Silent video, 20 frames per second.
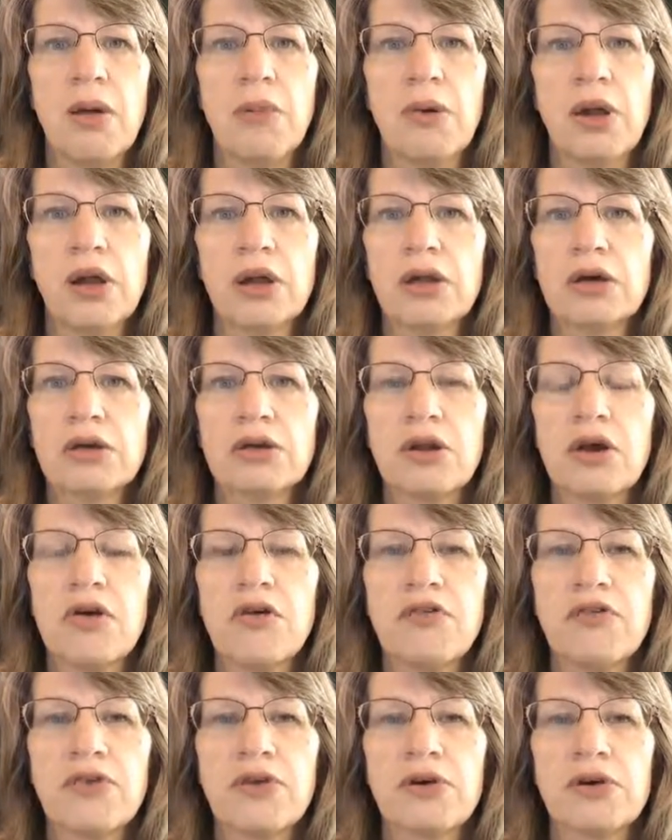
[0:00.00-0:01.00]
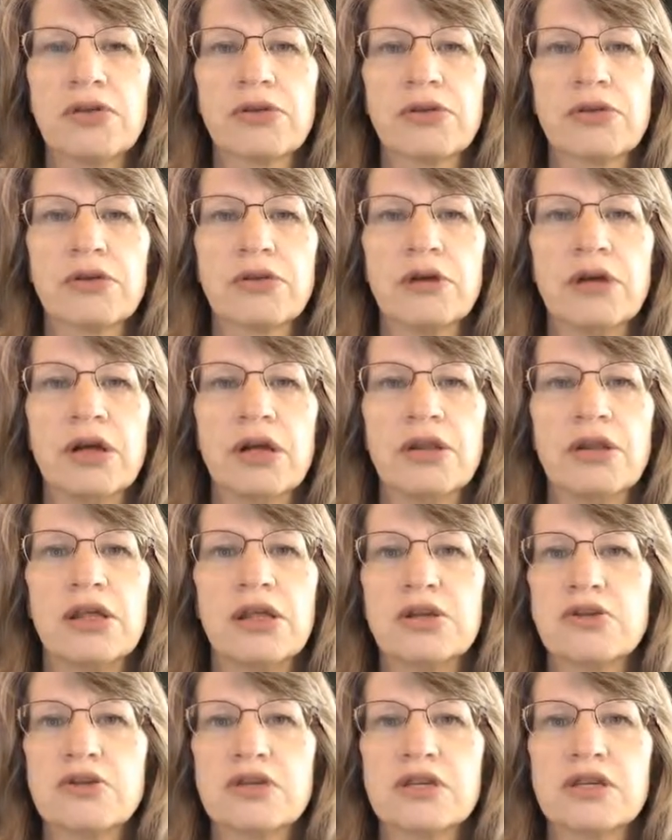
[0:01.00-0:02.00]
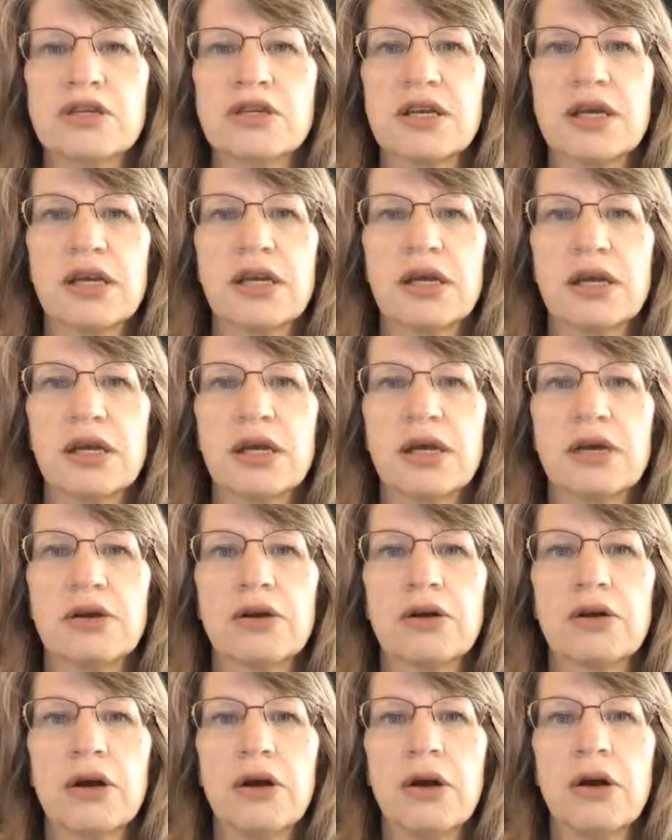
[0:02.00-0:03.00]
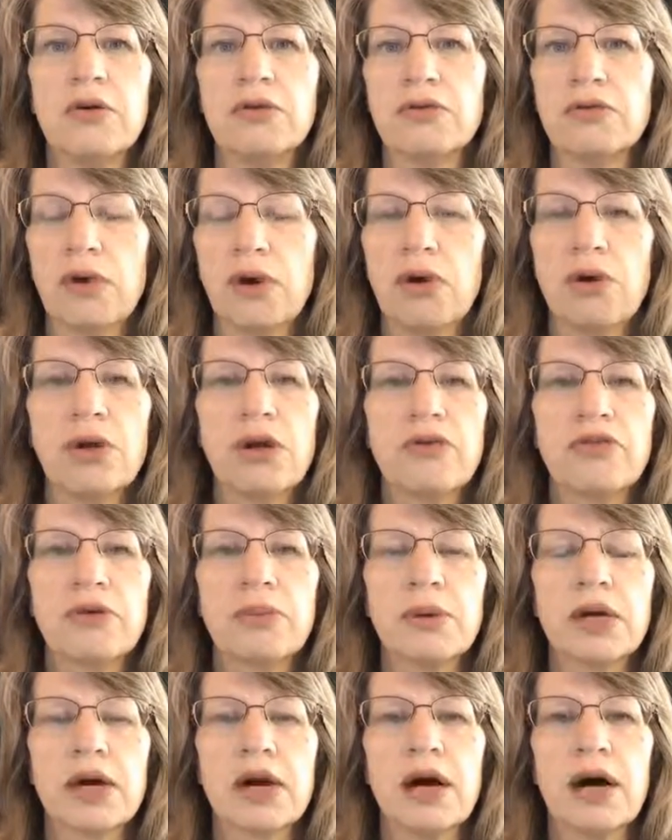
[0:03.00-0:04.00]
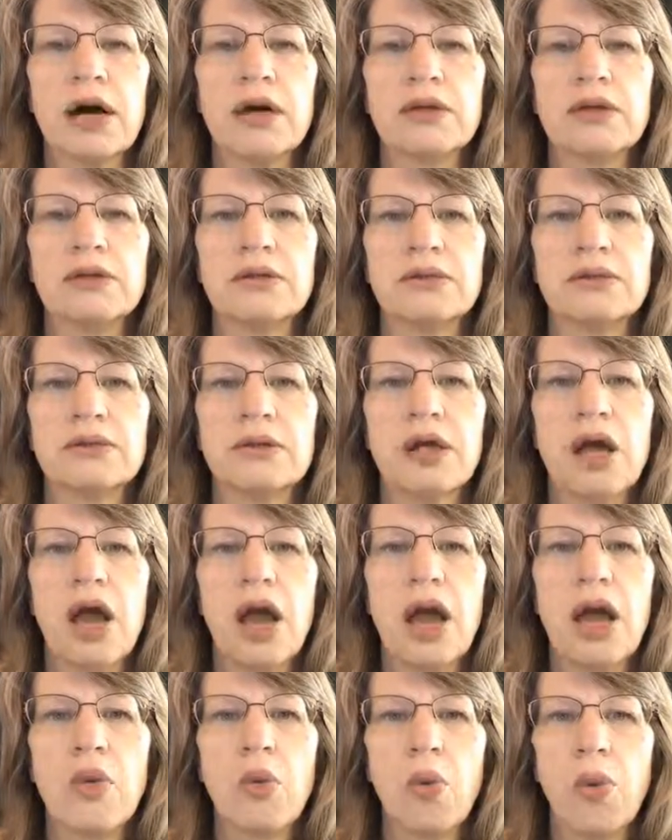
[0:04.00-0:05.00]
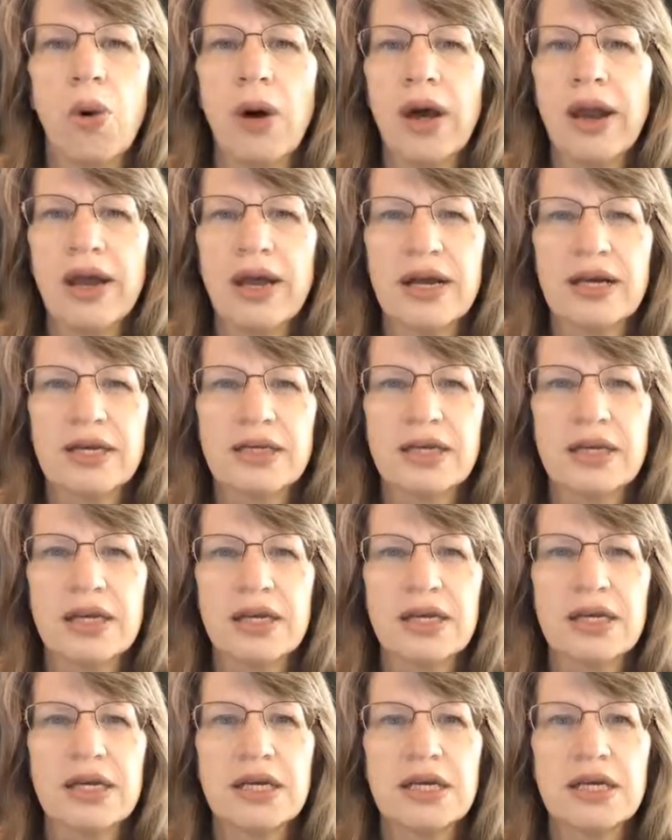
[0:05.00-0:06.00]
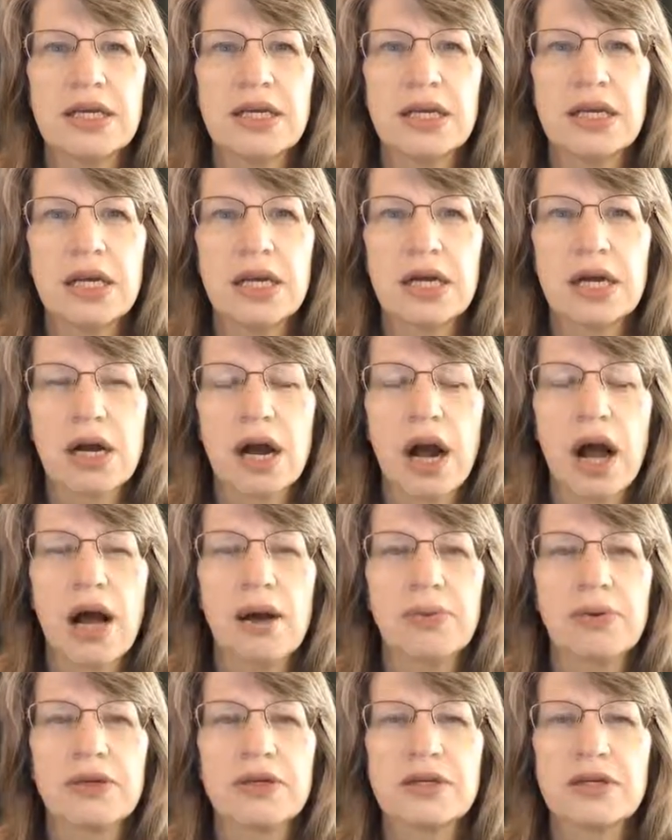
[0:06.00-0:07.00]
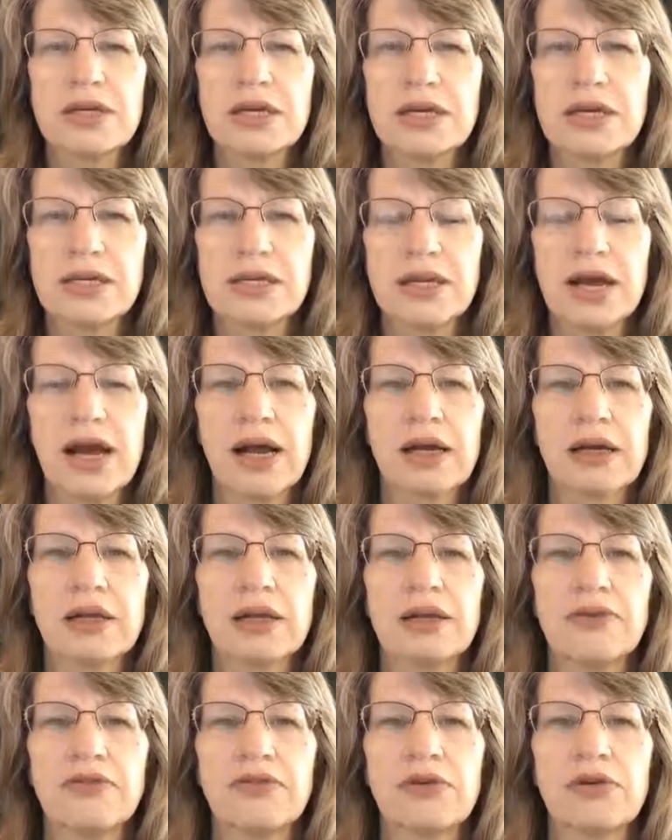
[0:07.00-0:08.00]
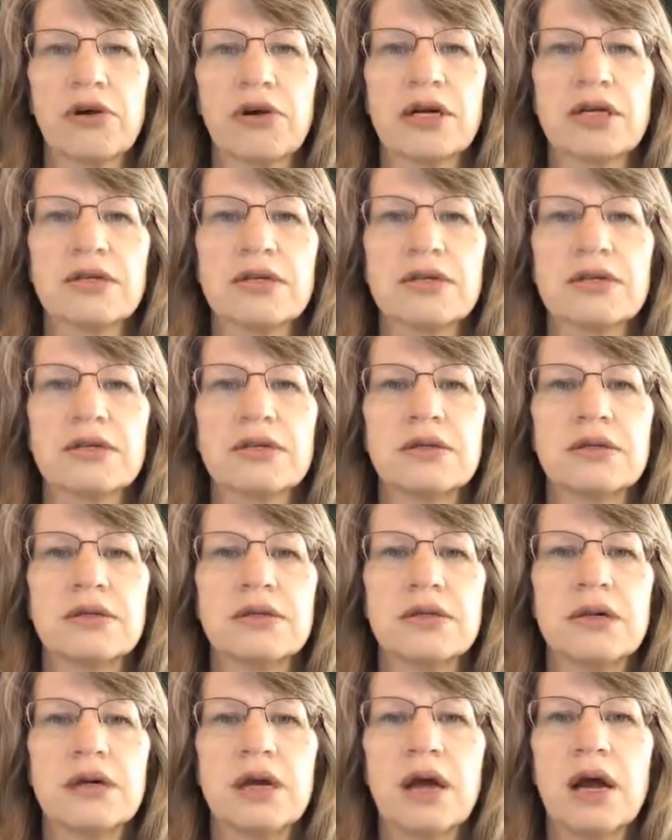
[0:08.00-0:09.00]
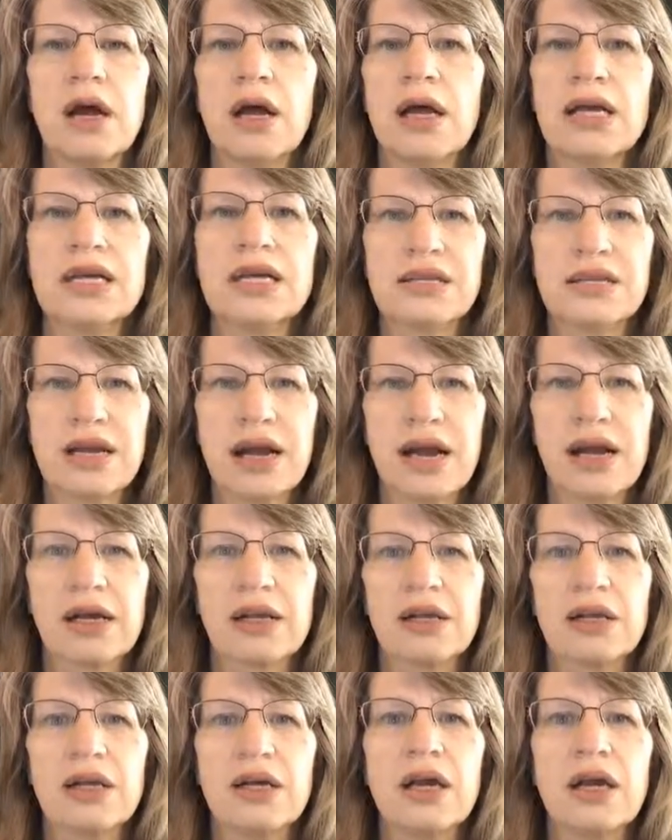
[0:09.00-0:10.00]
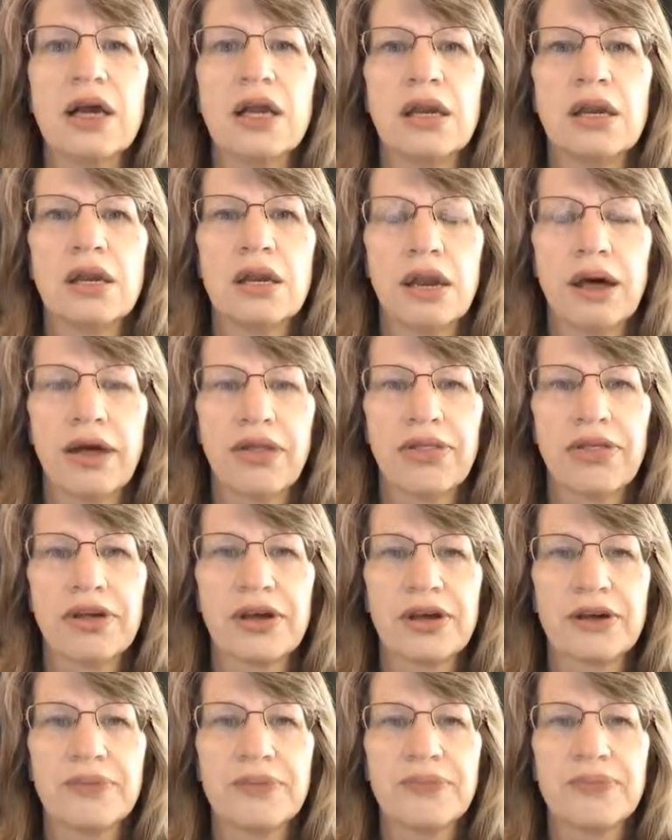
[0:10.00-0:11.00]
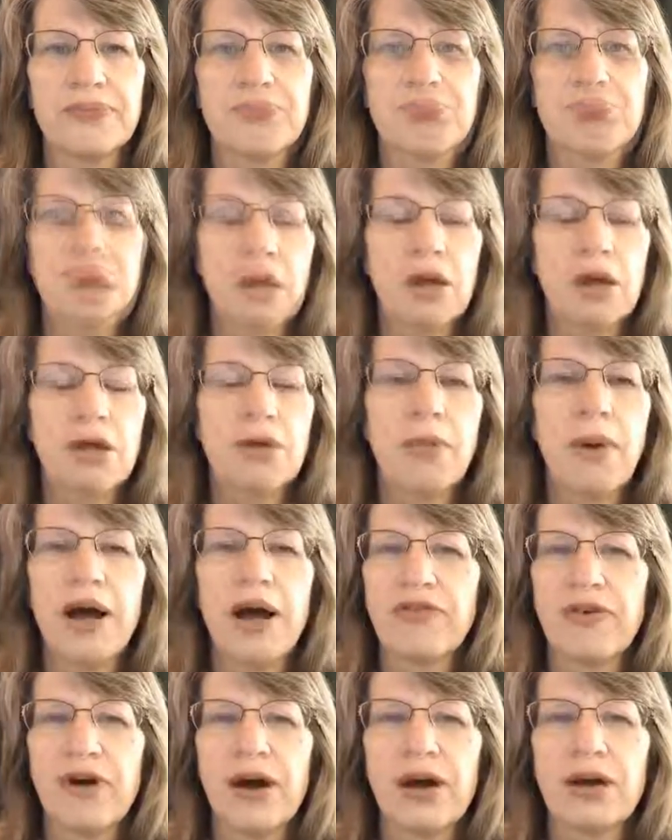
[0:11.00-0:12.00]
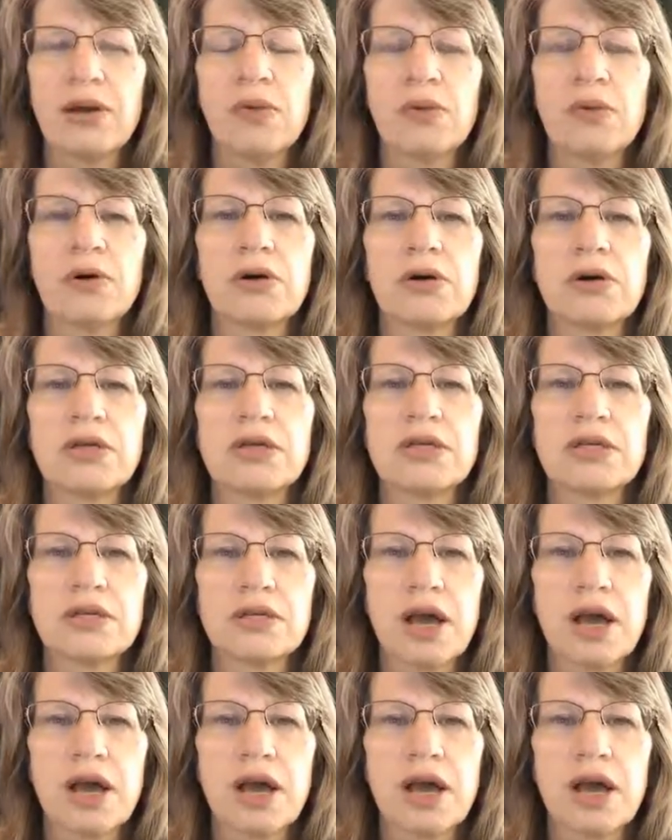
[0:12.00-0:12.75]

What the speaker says: But look no further than your Senate leader, Rollover McConnell. And what has he accomplished exactly for us? Exactly nothing. My final word is,